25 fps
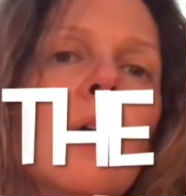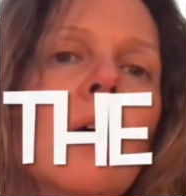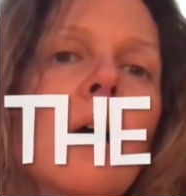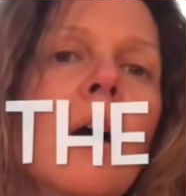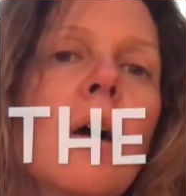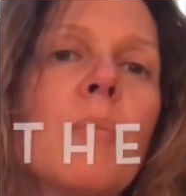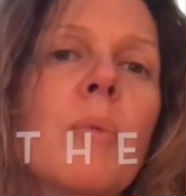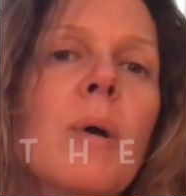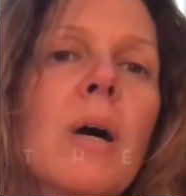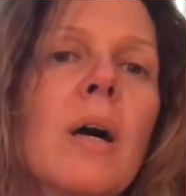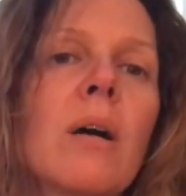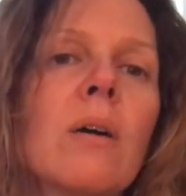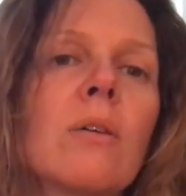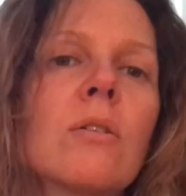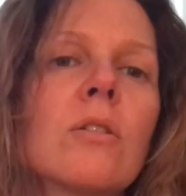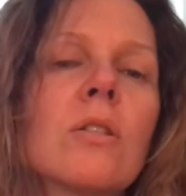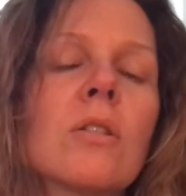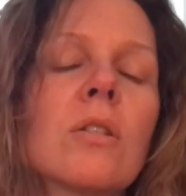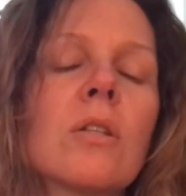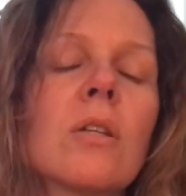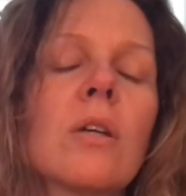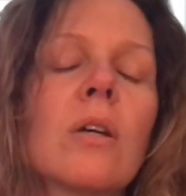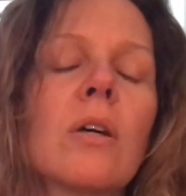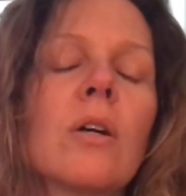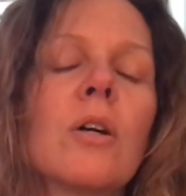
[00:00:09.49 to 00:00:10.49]

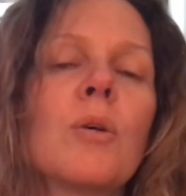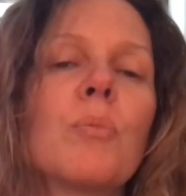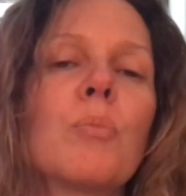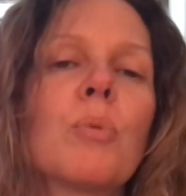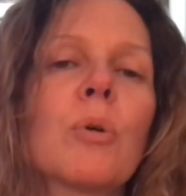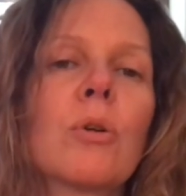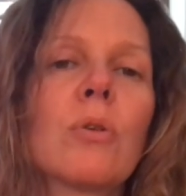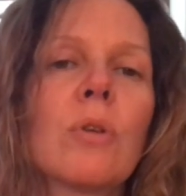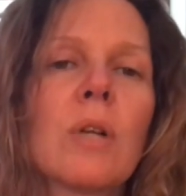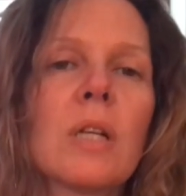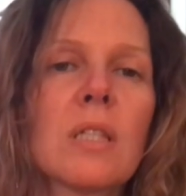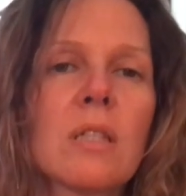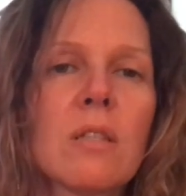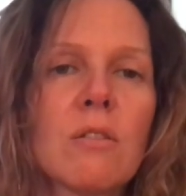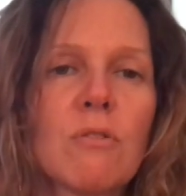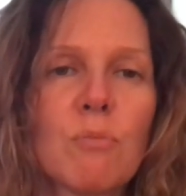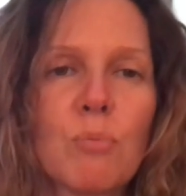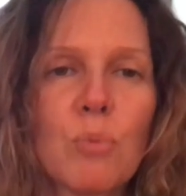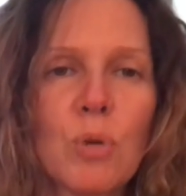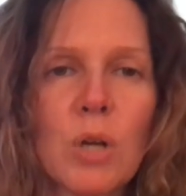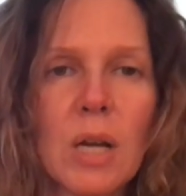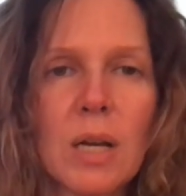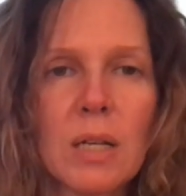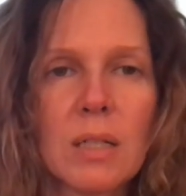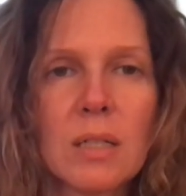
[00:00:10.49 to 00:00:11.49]
about a progressive
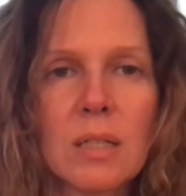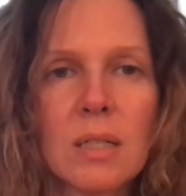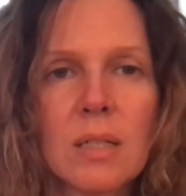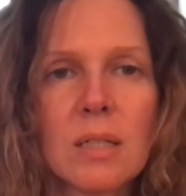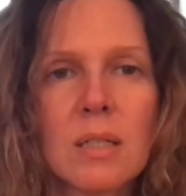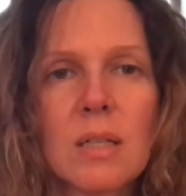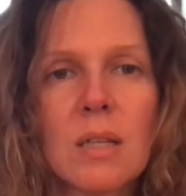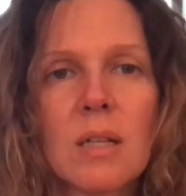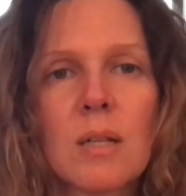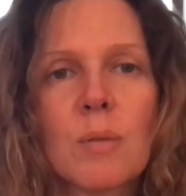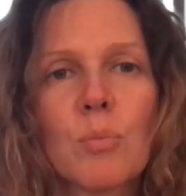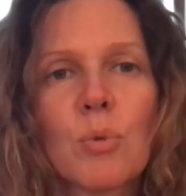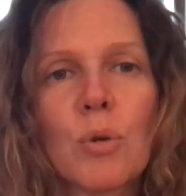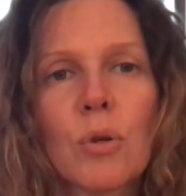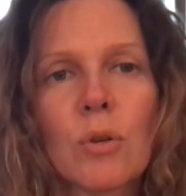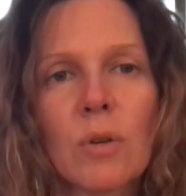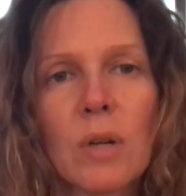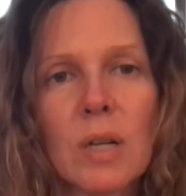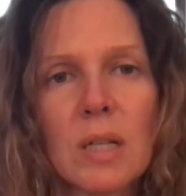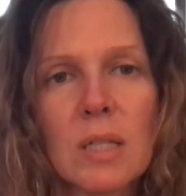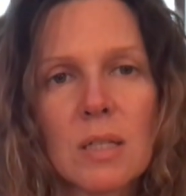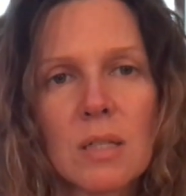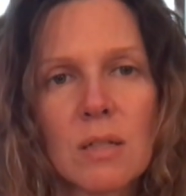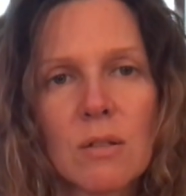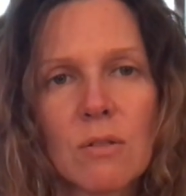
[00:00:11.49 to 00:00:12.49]
practice and a
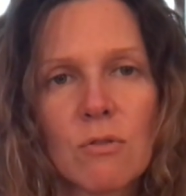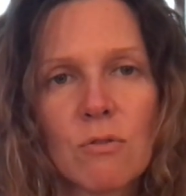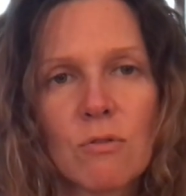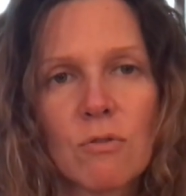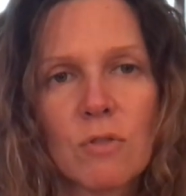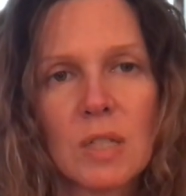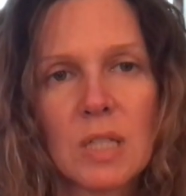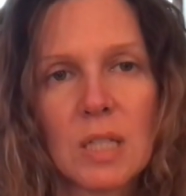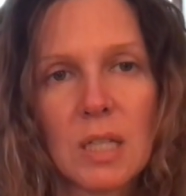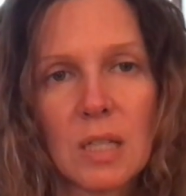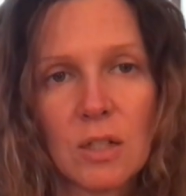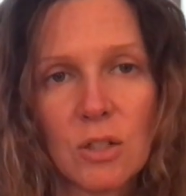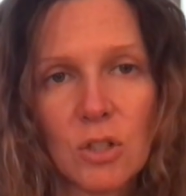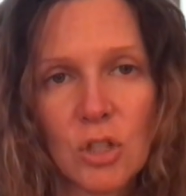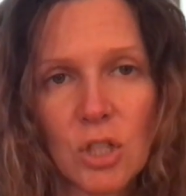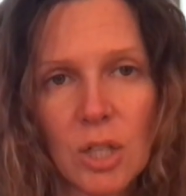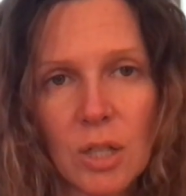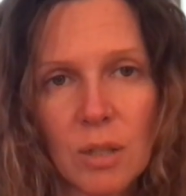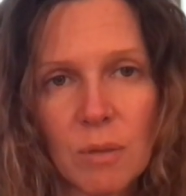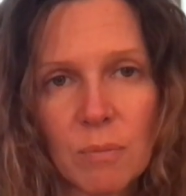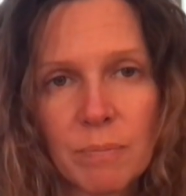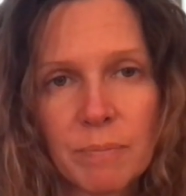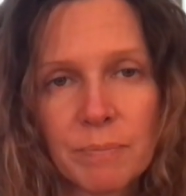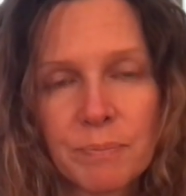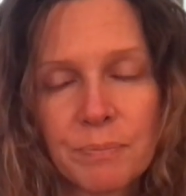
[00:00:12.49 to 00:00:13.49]
progressive
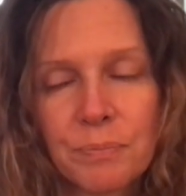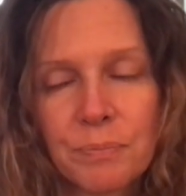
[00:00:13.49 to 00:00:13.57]
teaching.